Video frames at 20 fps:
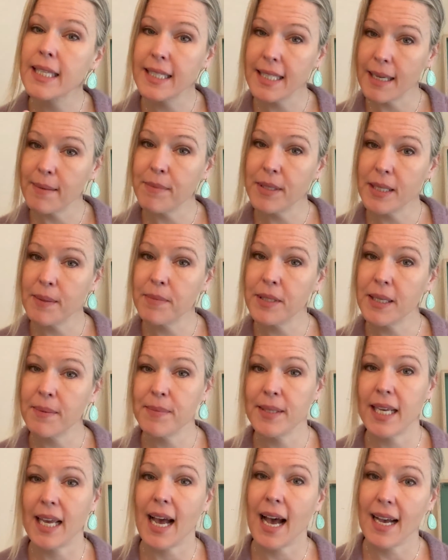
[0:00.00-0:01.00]
the same
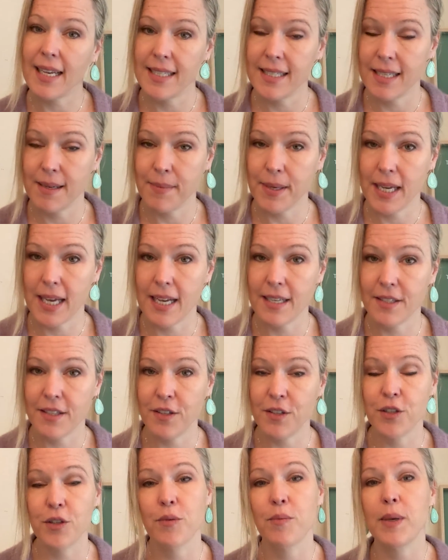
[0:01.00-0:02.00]
symptoms that high stomach
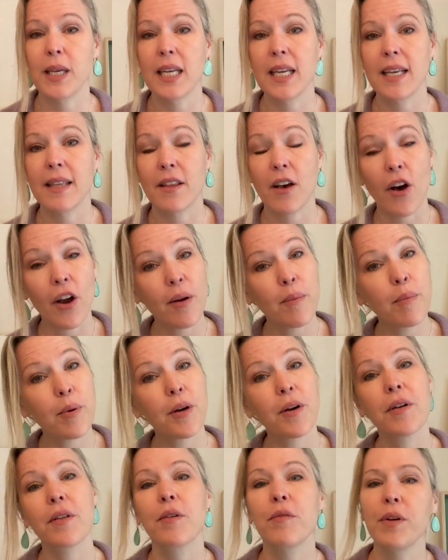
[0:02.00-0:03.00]
acid do, meaning the
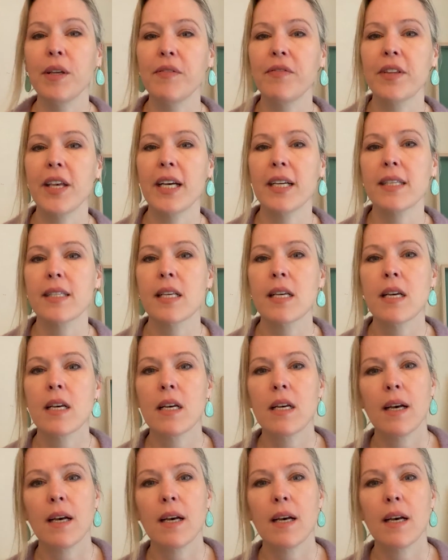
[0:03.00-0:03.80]
heartburn, the reflux,